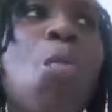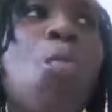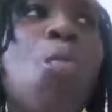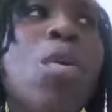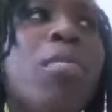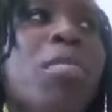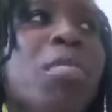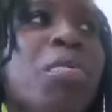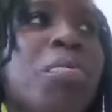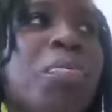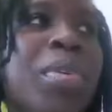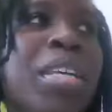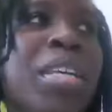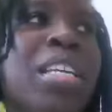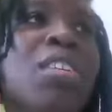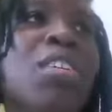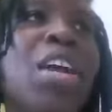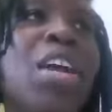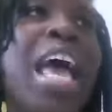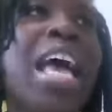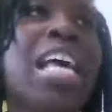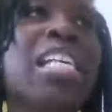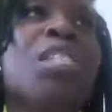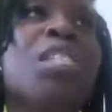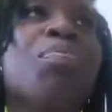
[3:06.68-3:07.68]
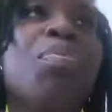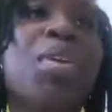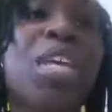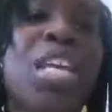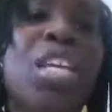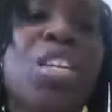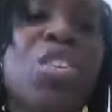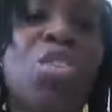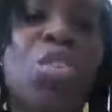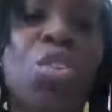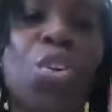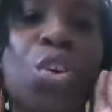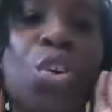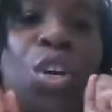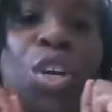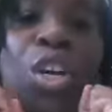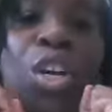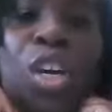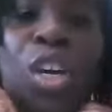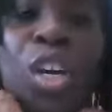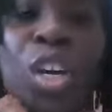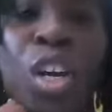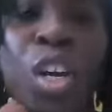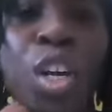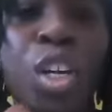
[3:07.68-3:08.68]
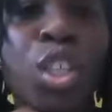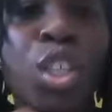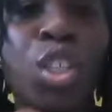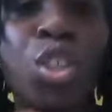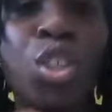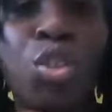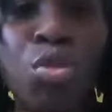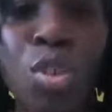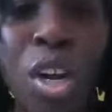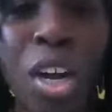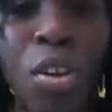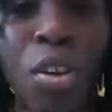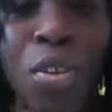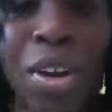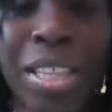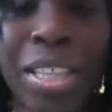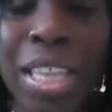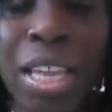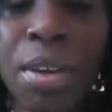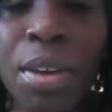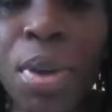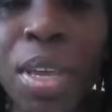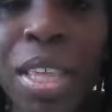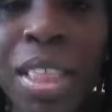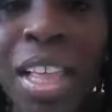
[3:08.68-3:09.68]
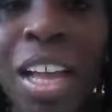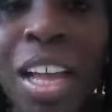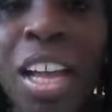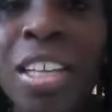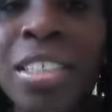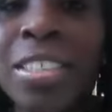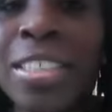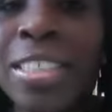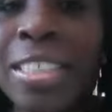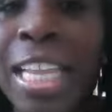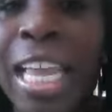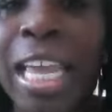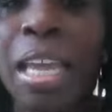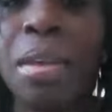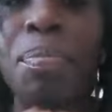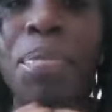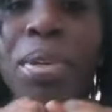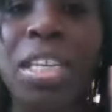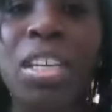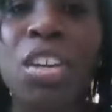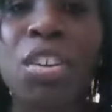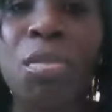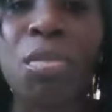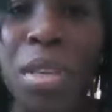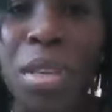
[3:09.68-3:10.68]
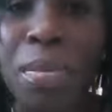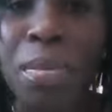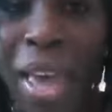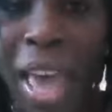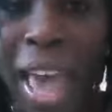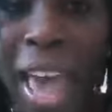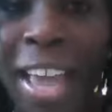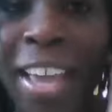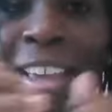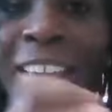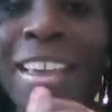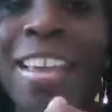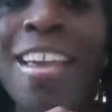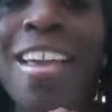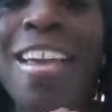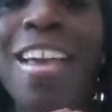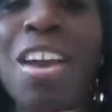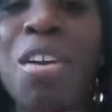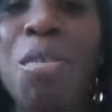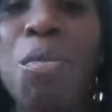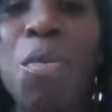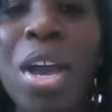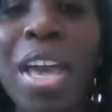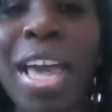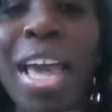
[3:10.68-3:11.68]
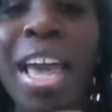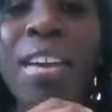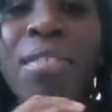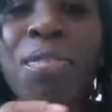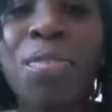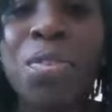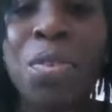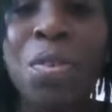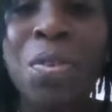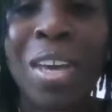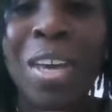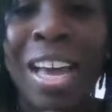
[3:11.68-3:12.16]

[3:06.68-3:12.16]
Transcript: what has been your struggle? I think we lost Nate, but he'll be back. What have